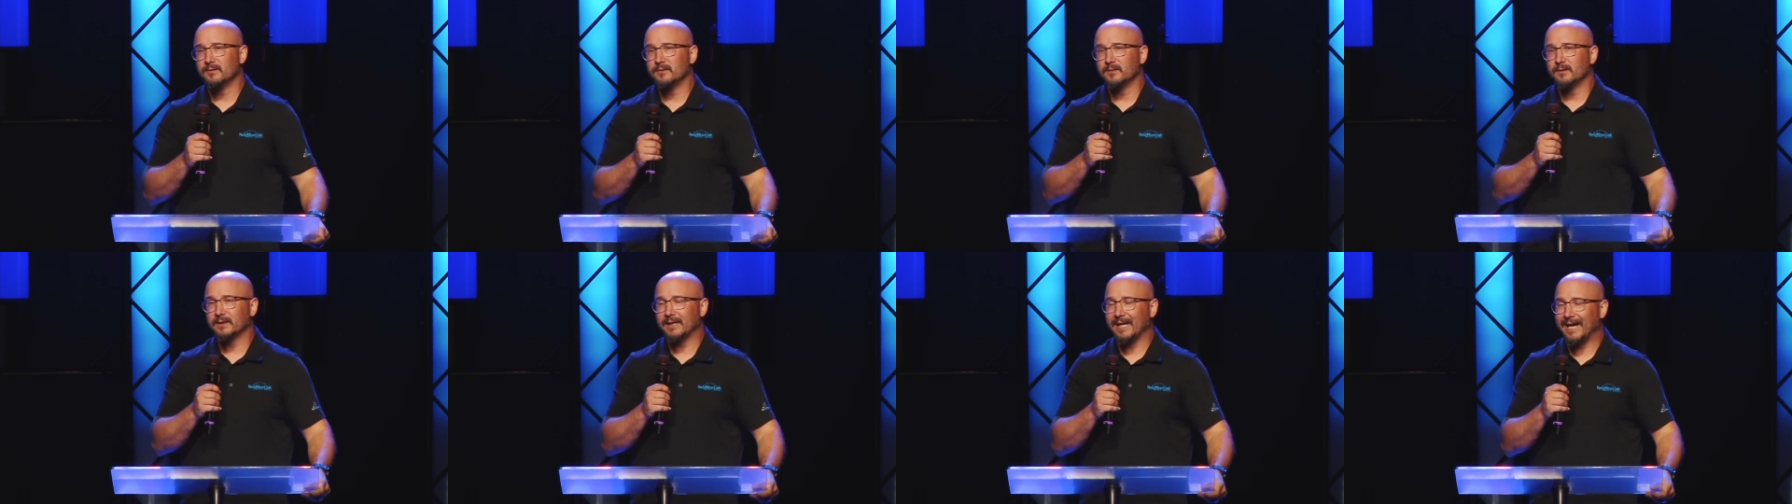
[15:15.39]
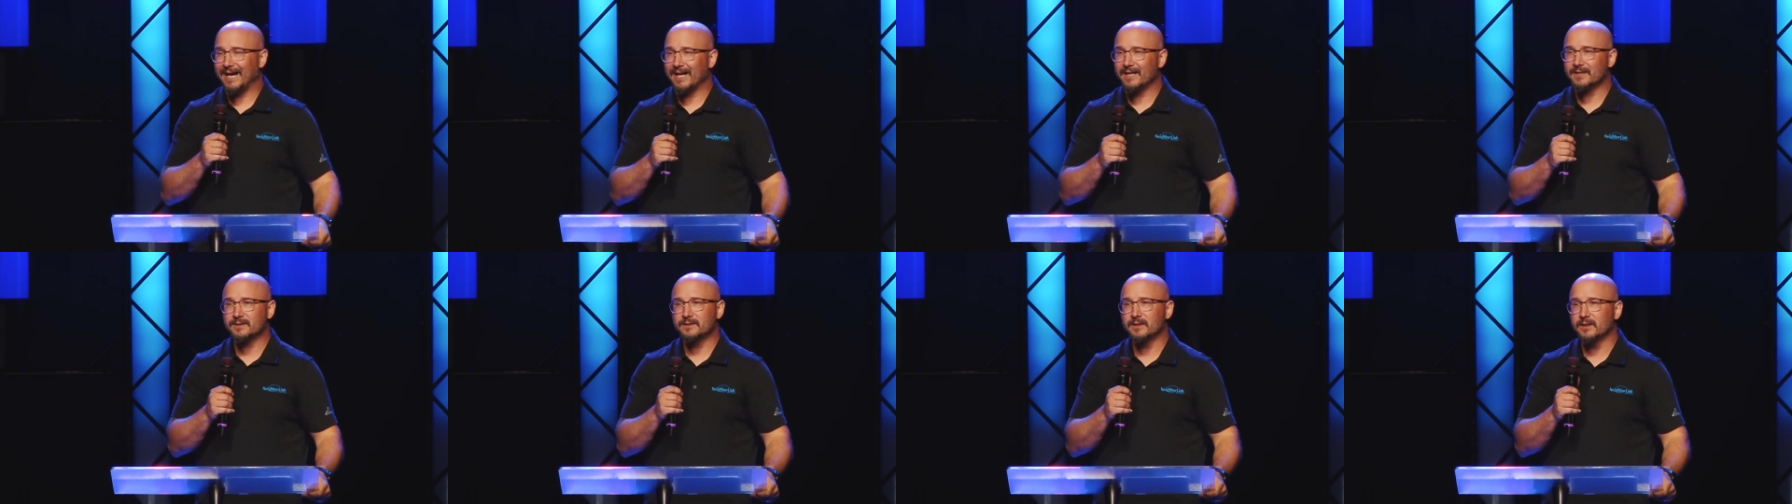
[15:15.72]

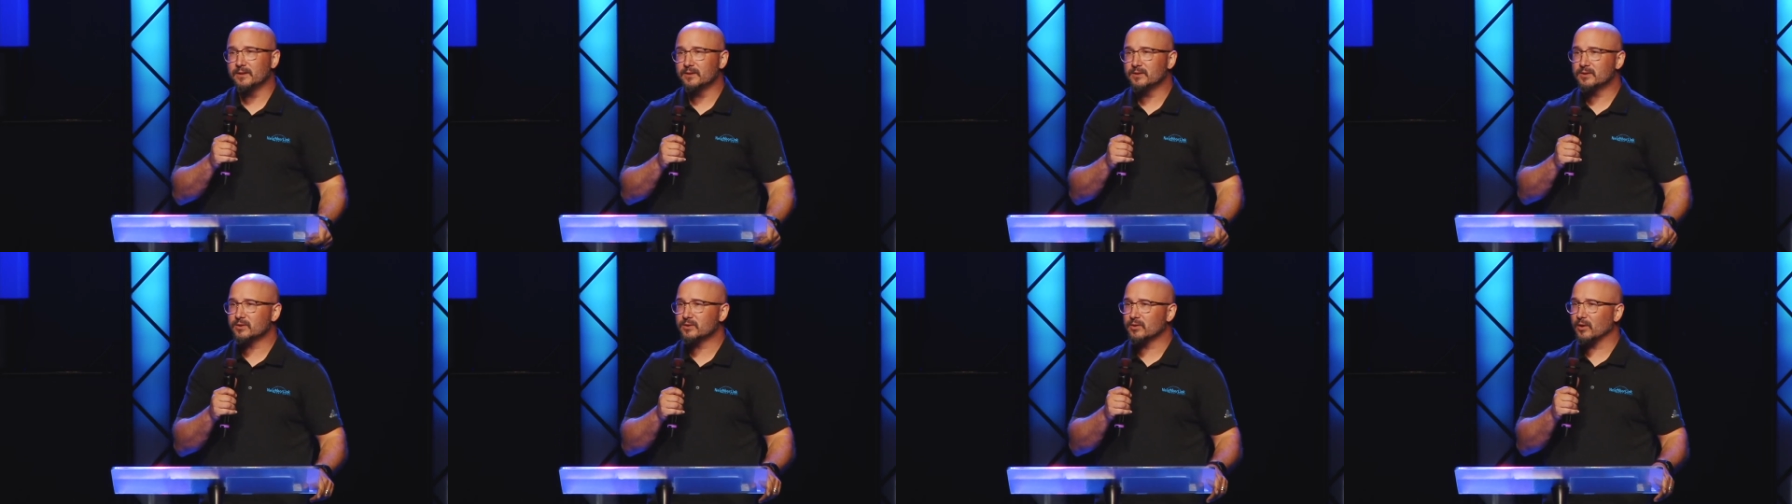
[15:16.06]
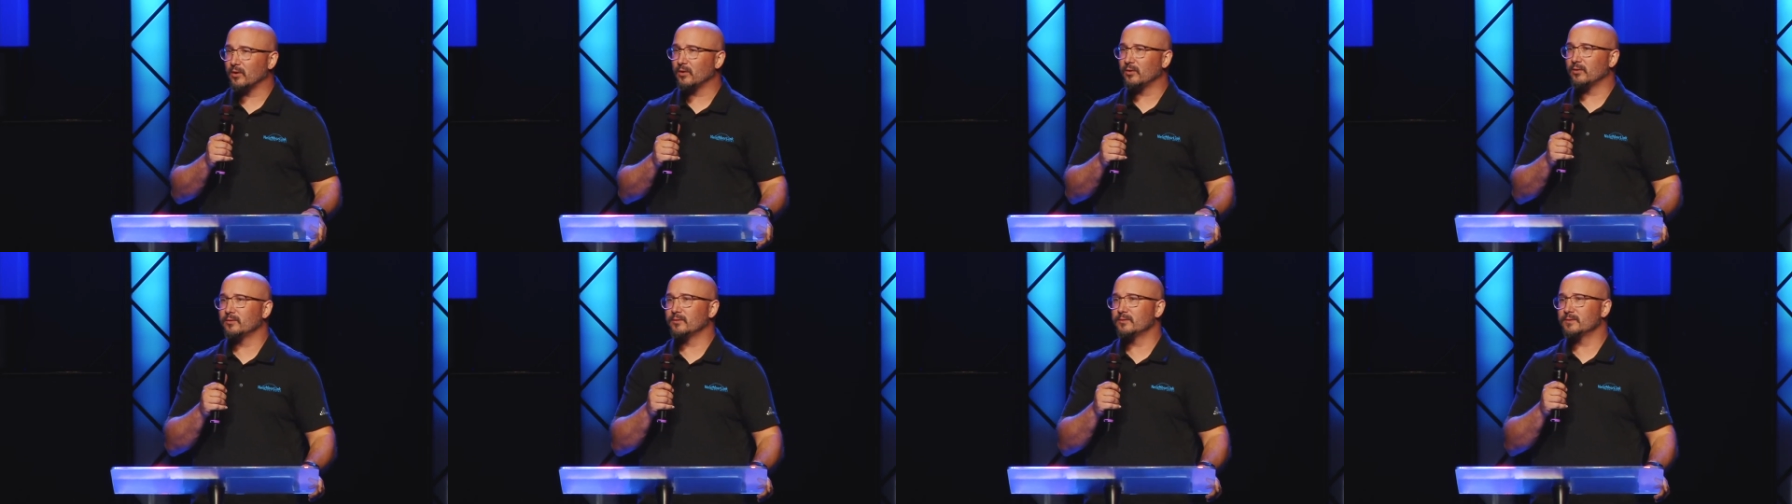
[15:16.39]
casting
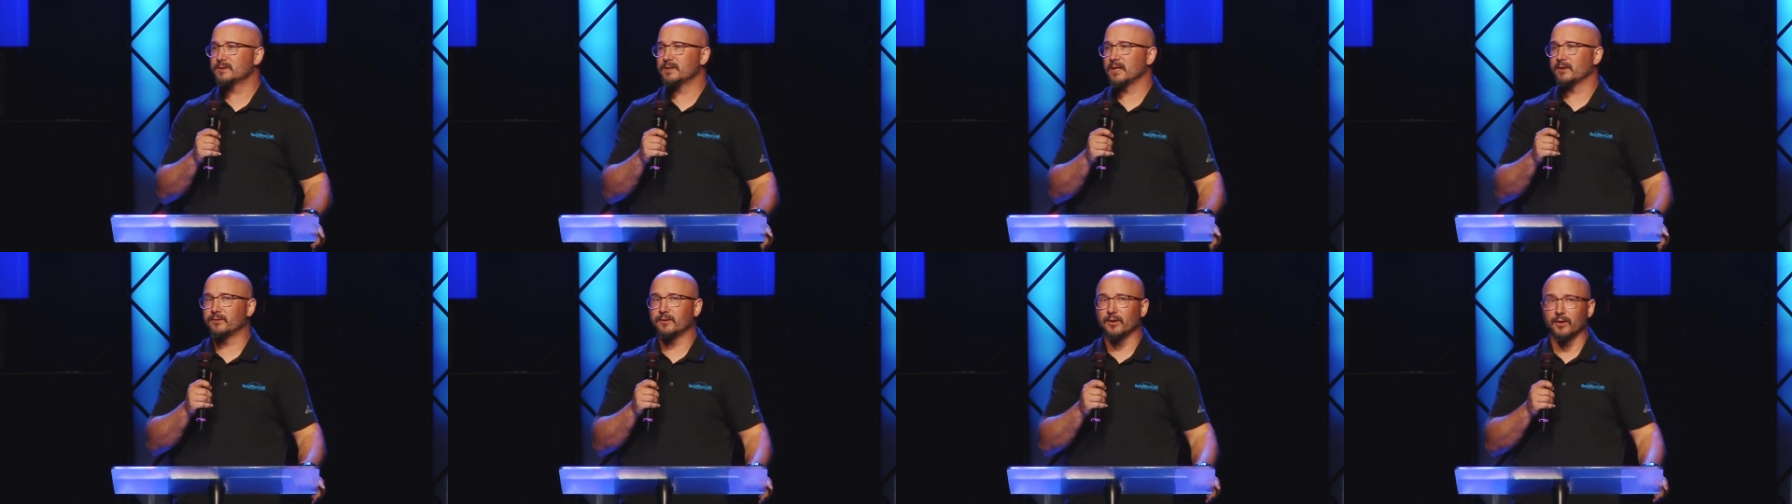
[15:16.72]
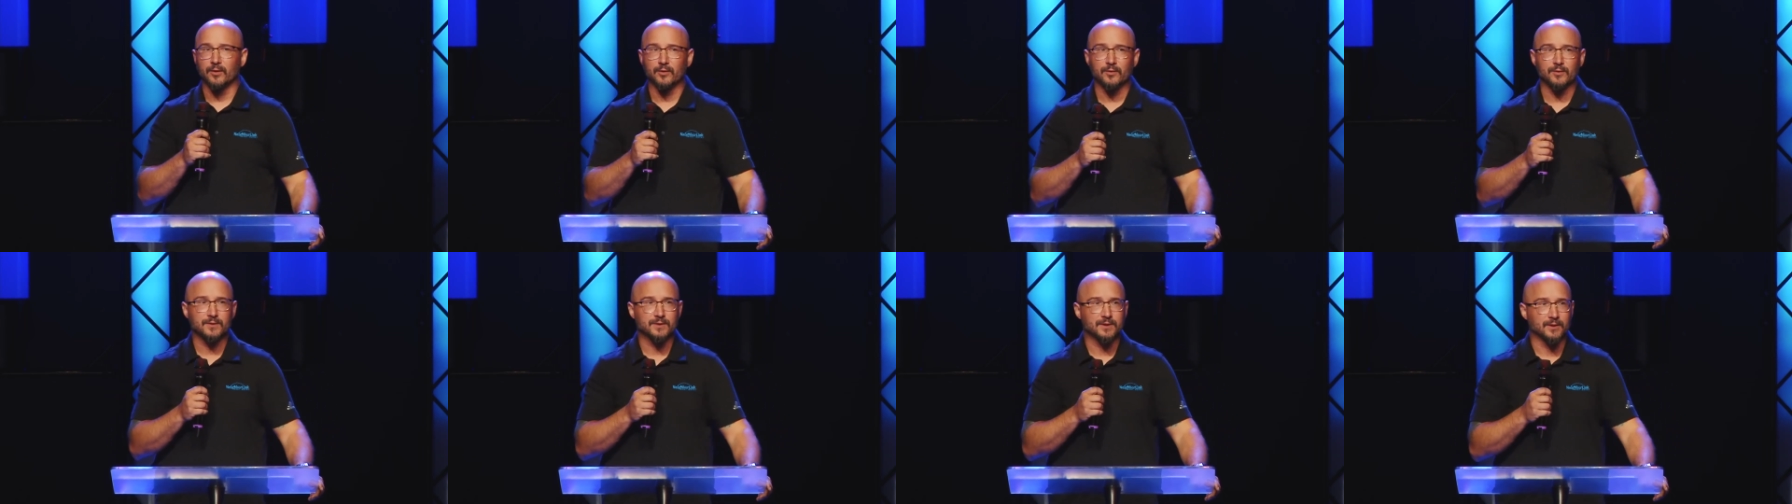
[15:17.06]
stones at
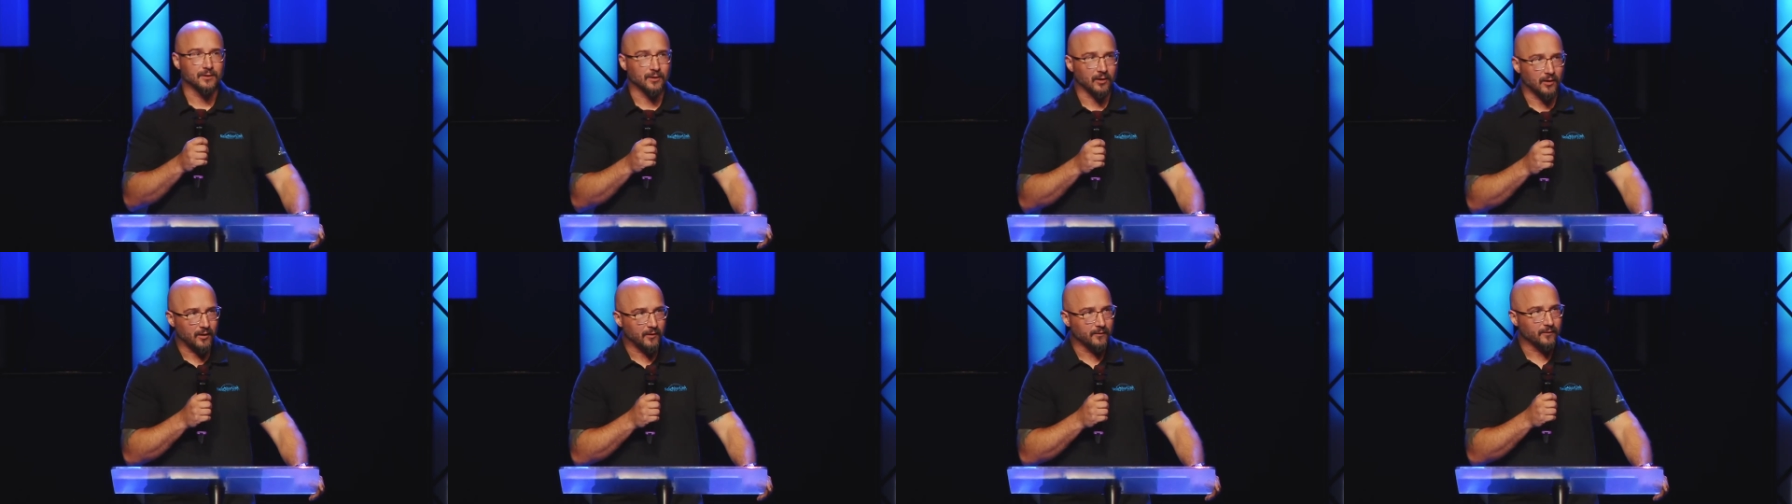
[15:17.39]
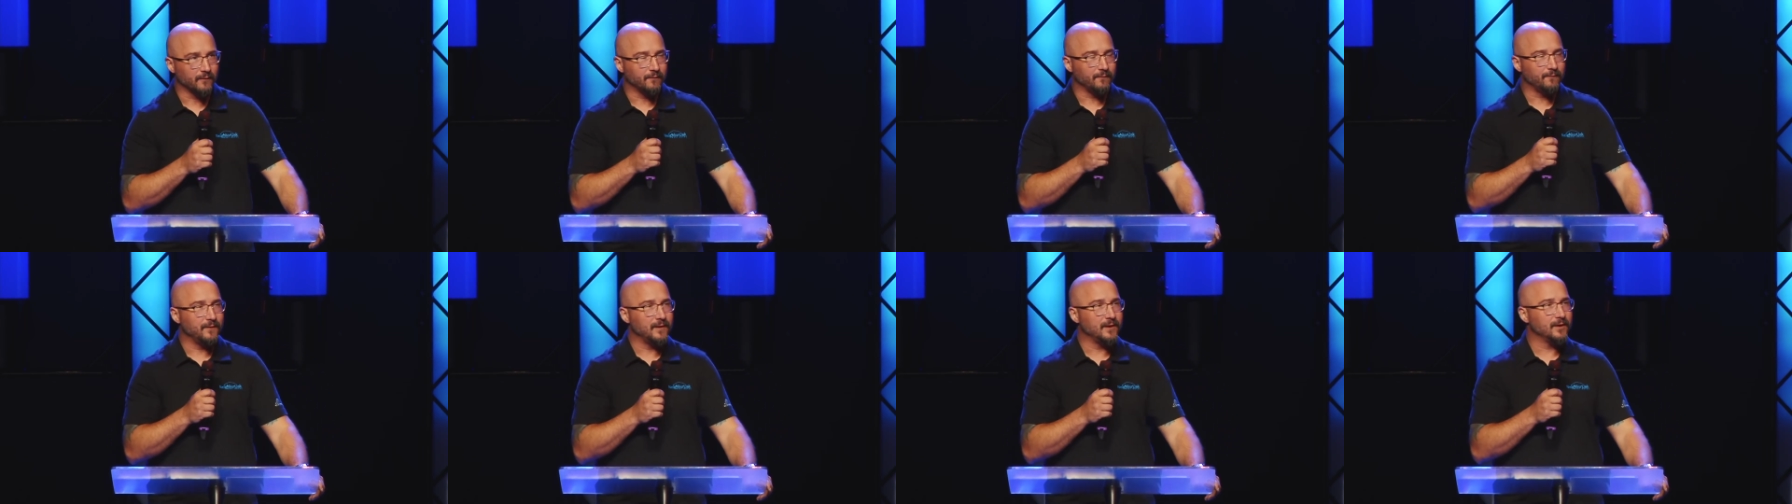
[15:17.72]
those that are on the
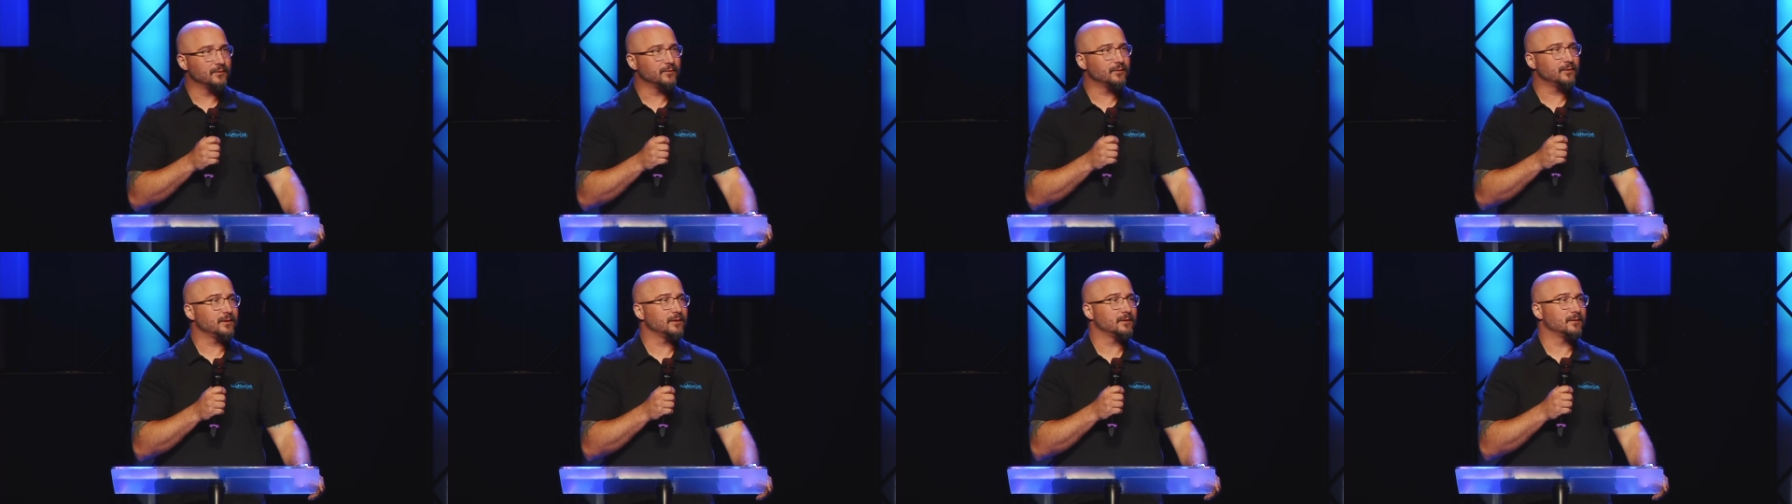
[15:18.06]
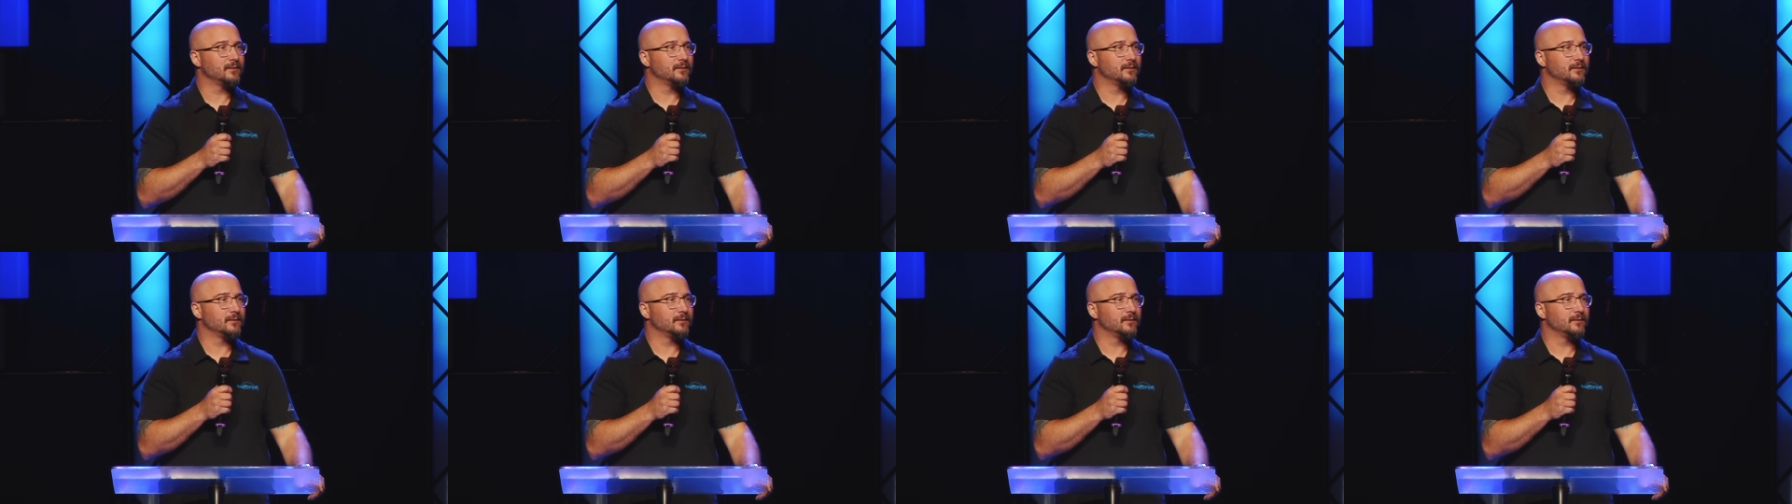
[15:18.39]
field,